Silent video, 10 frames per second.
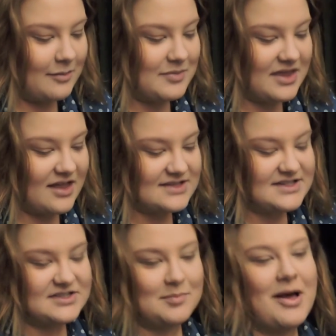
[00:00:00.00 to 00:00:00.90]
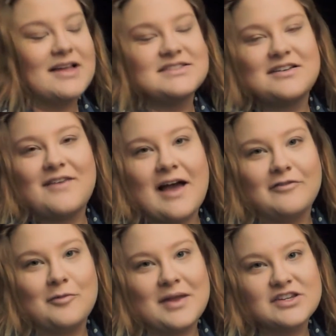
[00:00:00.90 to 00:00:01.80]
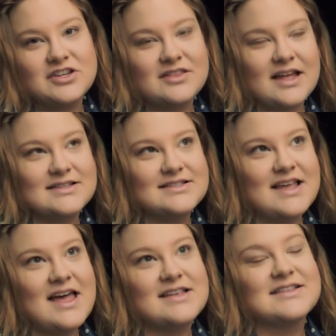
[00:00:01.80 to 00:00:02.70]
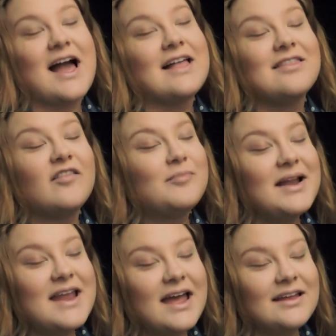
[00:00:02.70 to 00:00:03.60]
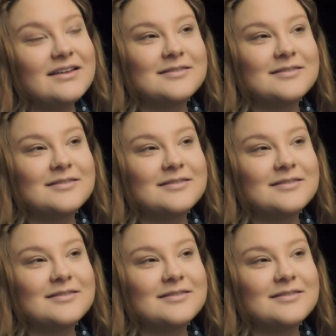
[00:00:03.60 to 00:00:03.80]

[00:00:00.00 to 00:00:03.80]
because there's a positive affirmation that says, I love my neck.